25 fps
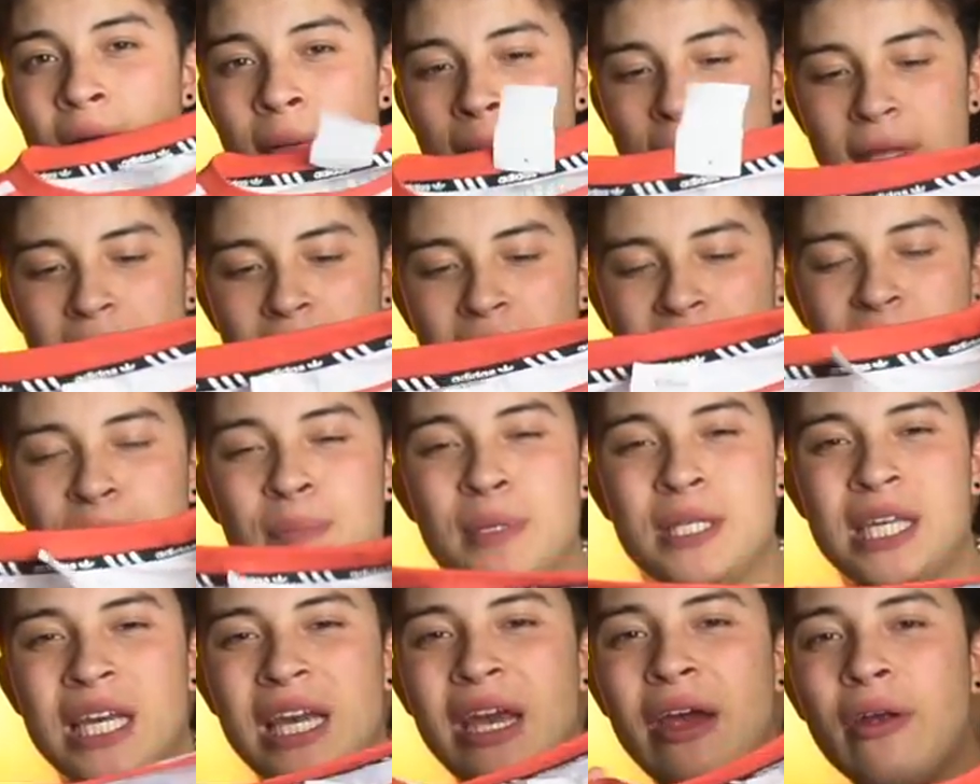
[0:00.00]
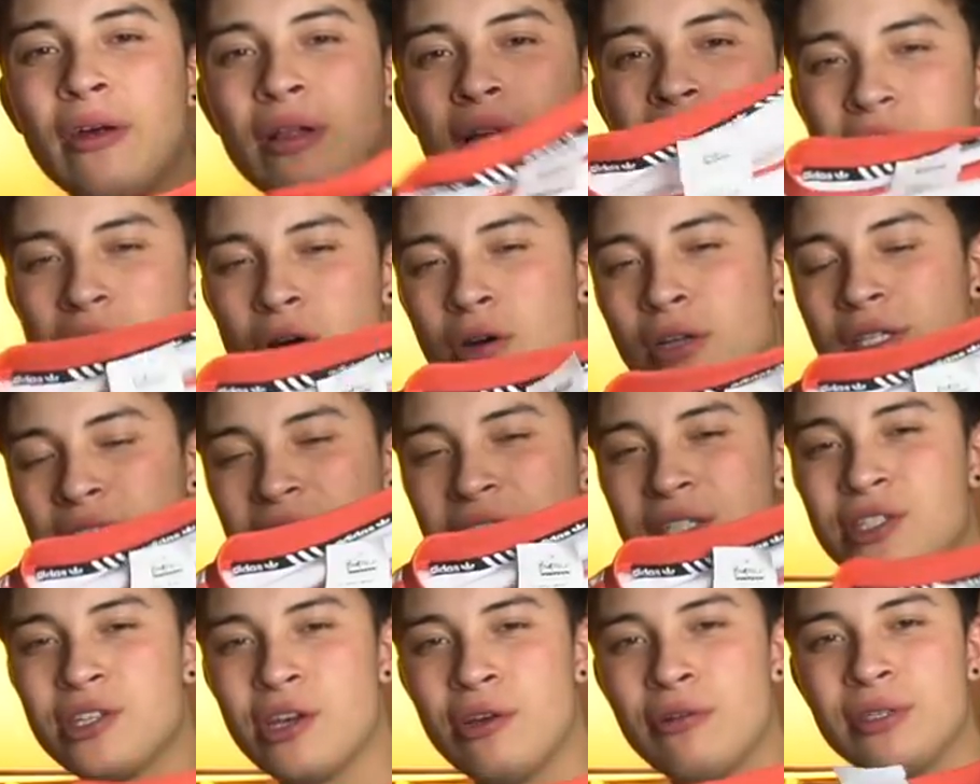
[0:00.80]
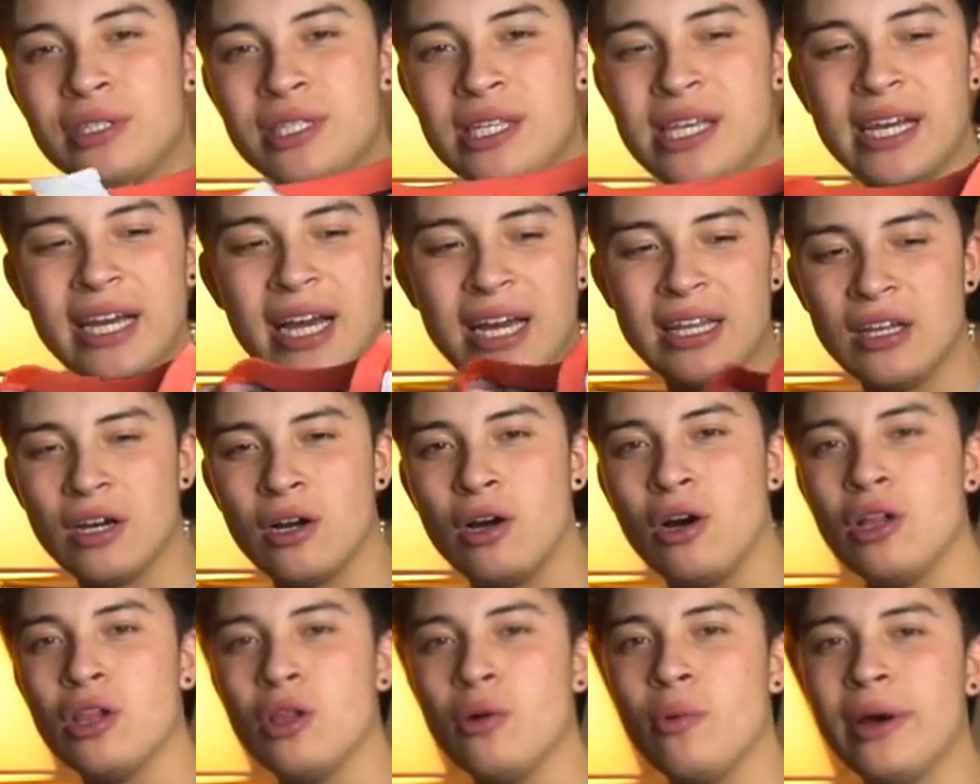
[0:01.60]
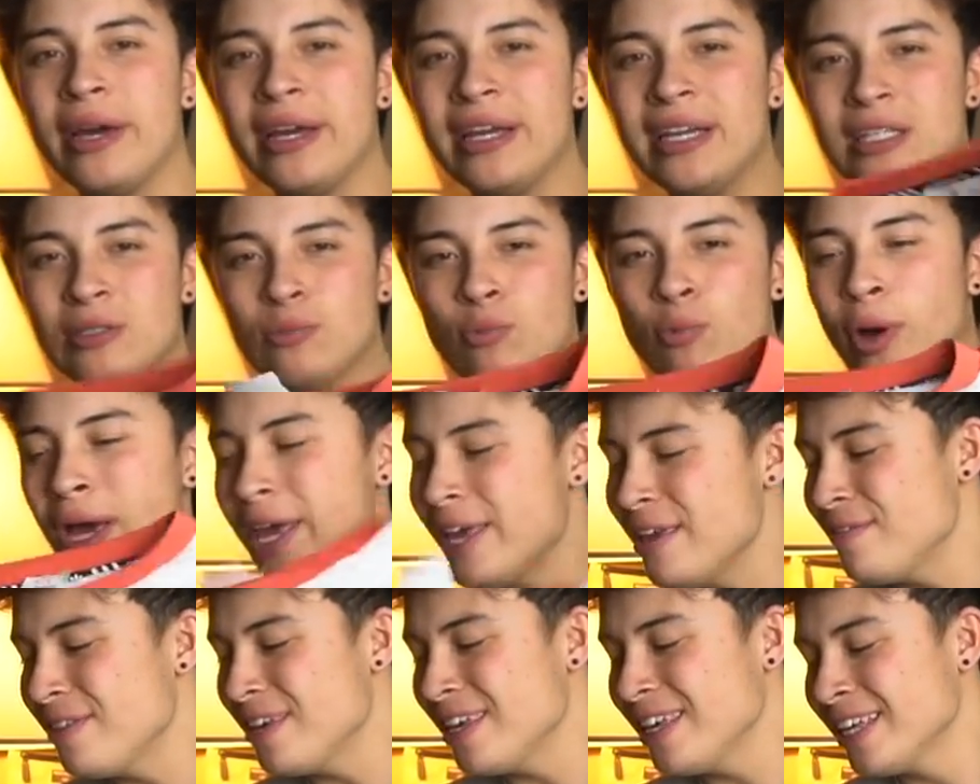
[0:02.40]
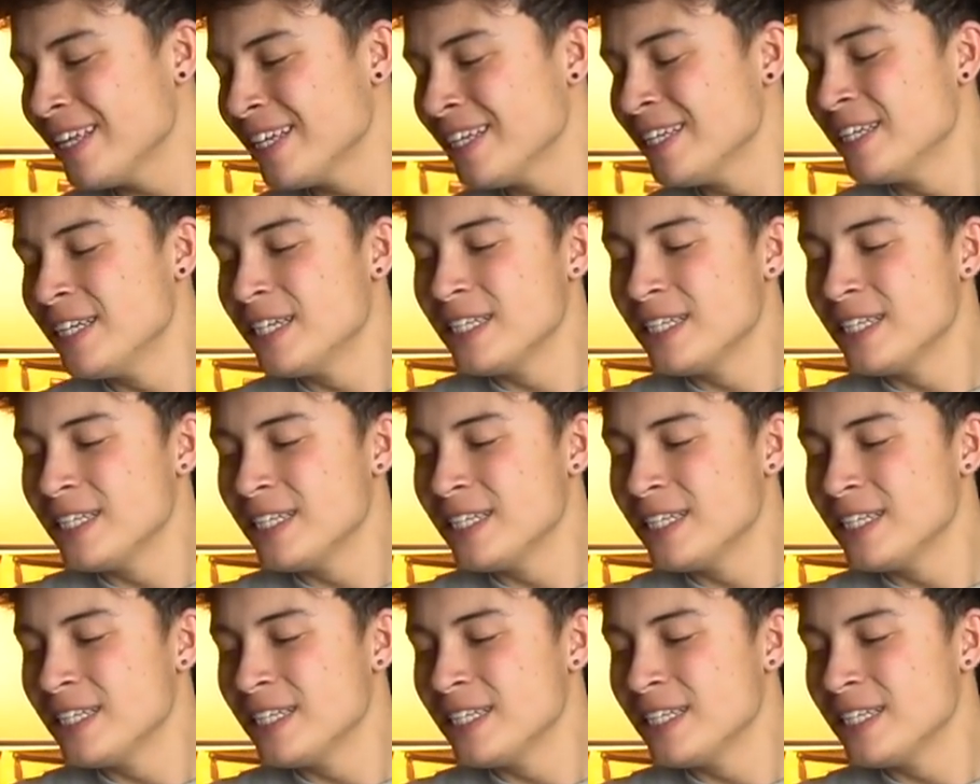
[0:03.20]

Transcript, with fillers: but the material is honestly so sick and the colorway is wavy.